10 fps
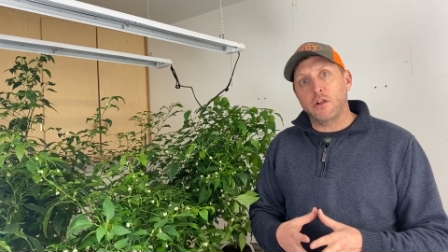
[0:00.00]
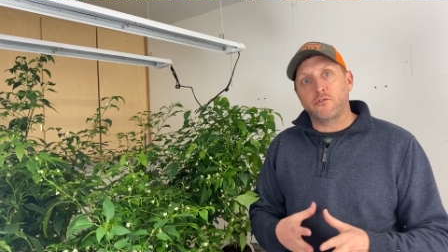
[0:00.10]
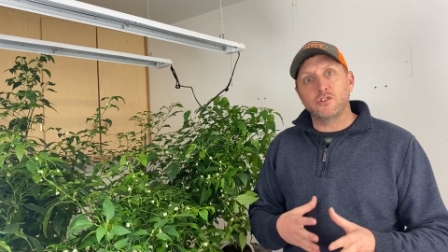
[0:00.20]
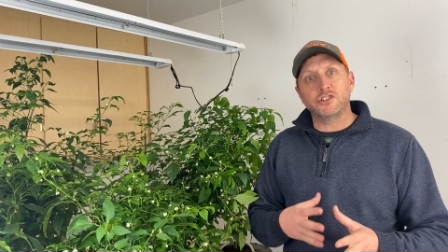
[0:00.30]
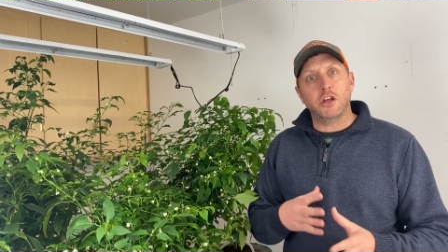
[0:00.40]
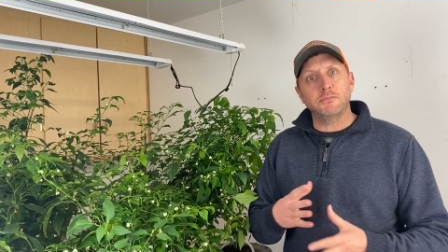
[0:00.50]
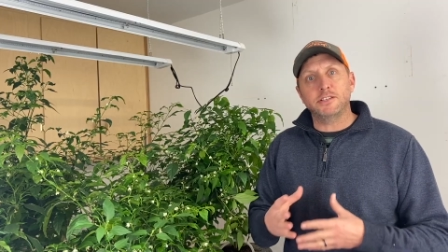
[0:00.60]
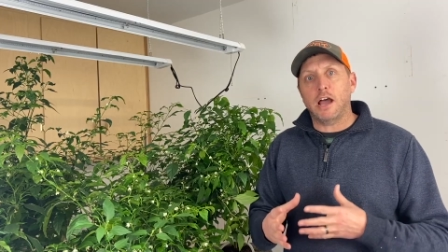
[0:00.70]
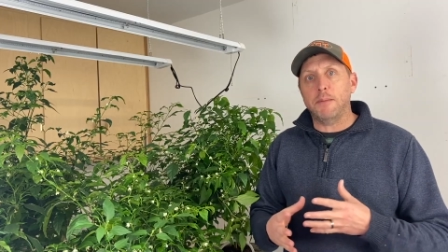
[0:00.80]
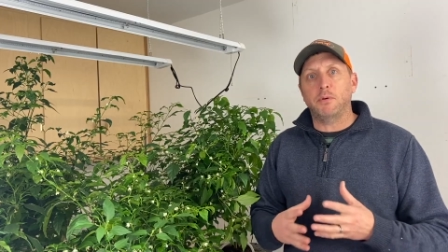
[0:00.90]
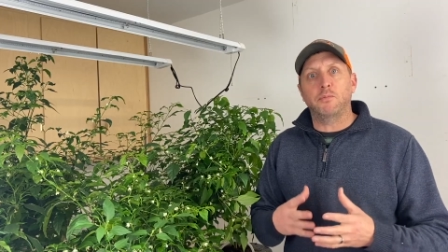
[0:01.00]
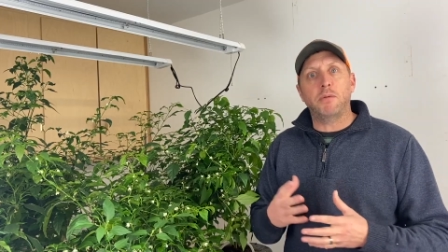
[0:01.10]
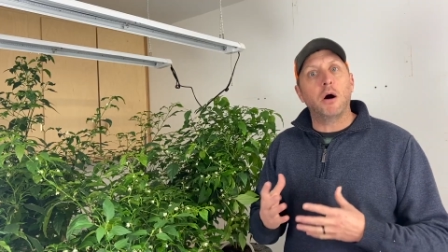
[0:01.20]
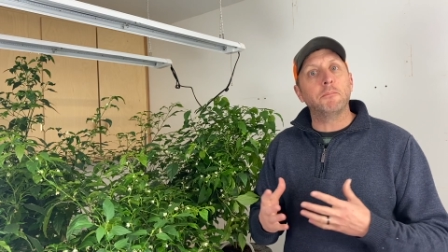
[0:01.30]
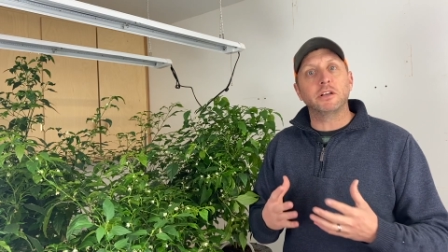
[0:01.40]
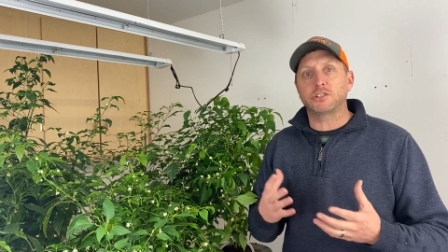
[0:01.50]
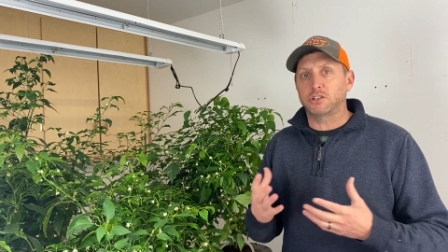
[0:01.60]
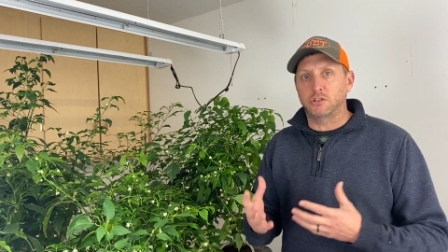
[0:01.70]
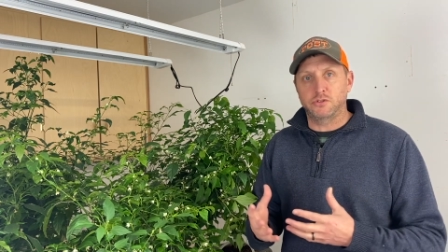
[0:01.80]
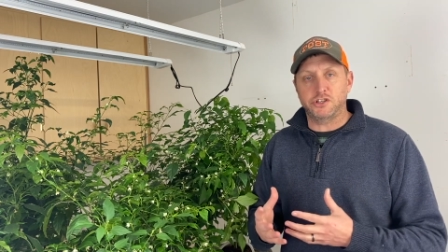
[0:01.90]
for some type of pumping
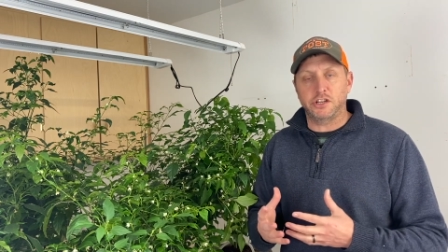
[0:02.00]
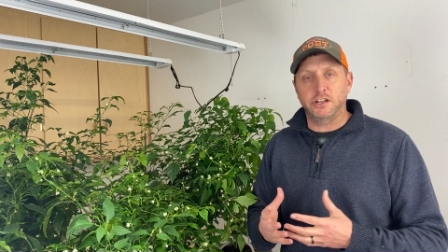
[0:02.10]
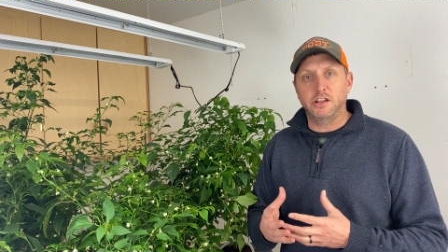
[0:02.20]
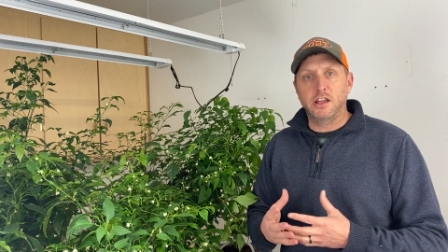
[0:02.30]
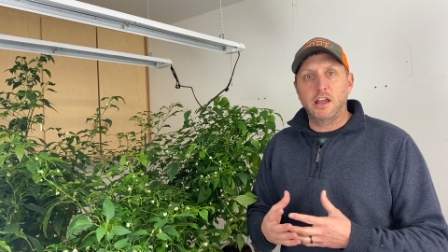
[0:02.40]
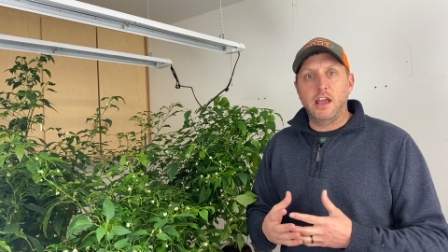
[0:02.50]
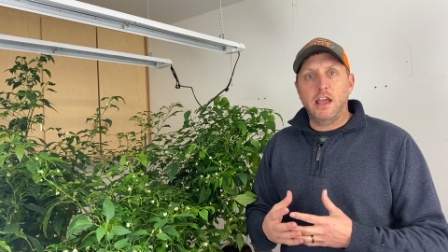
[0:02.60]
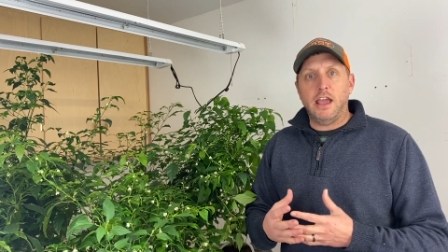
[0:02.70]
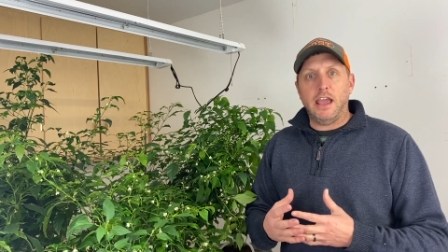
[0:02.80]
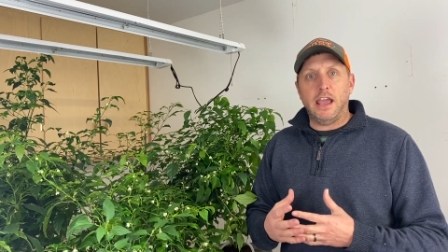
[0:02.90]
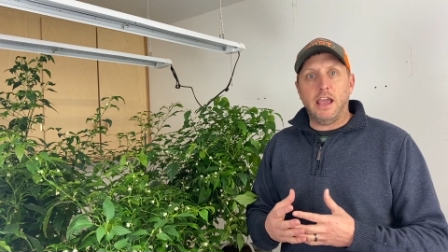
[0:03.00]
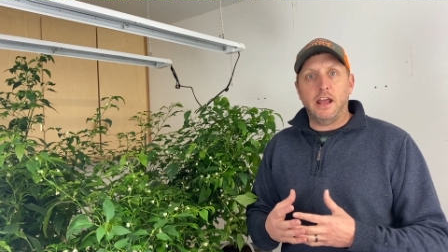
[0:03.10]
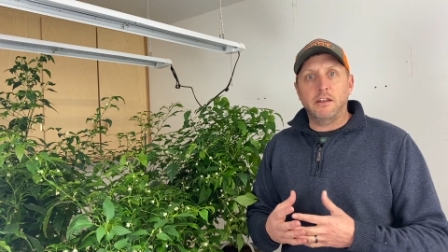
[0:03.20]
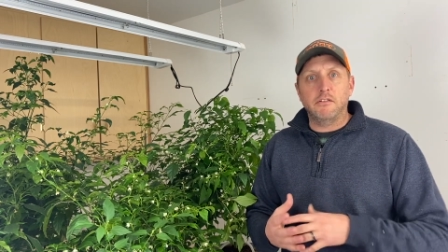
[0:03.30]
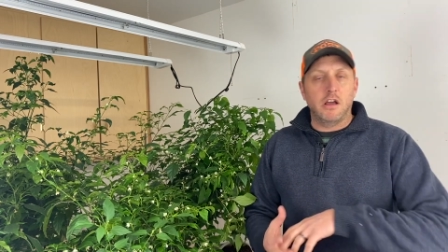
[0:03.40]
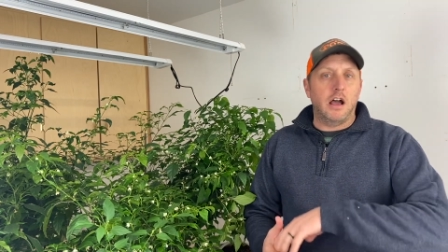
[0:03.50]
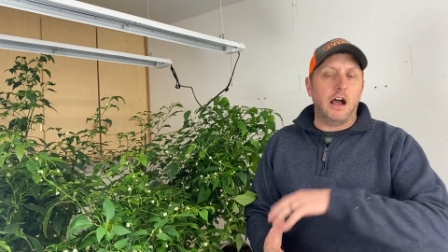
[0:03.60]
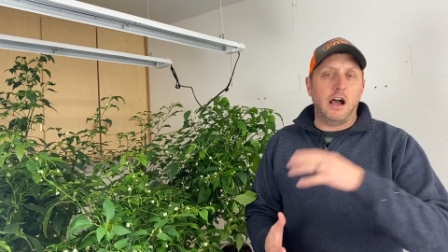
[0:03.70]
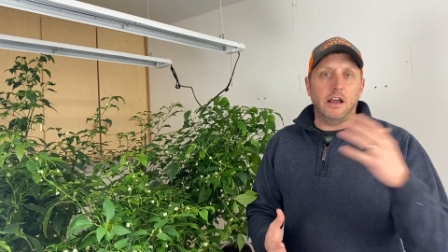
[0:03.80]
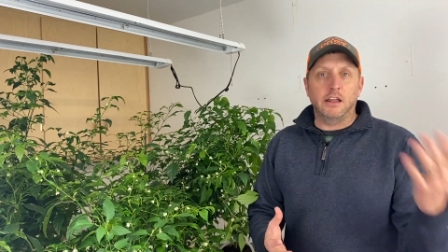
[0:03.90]
solution, and
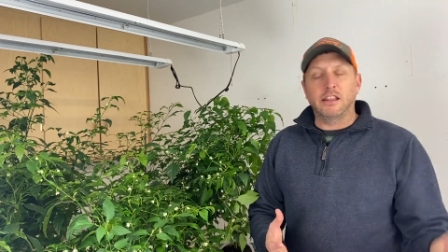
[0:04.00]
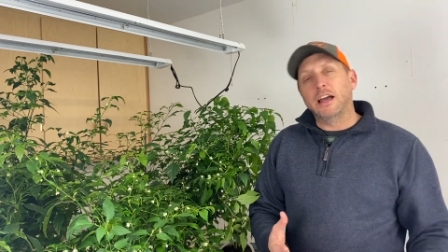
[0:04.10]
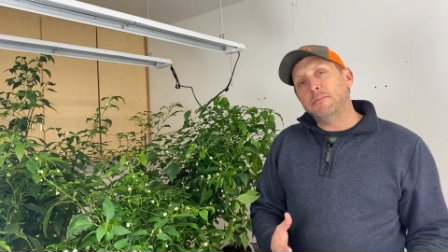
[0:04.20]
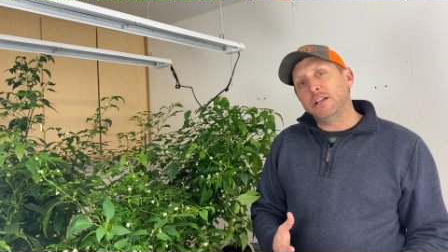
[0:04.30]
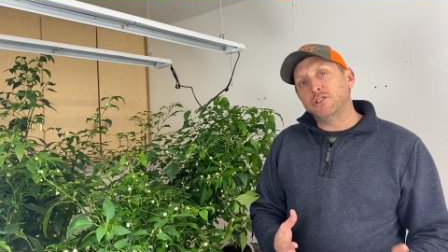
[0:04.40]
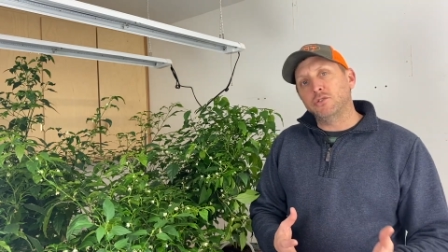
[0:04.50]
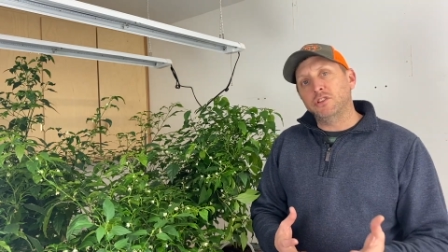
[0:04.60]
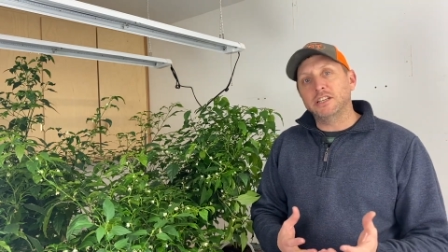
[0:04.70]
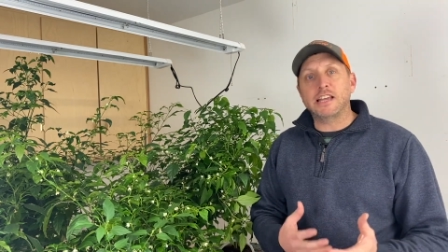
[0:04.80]
it led me to these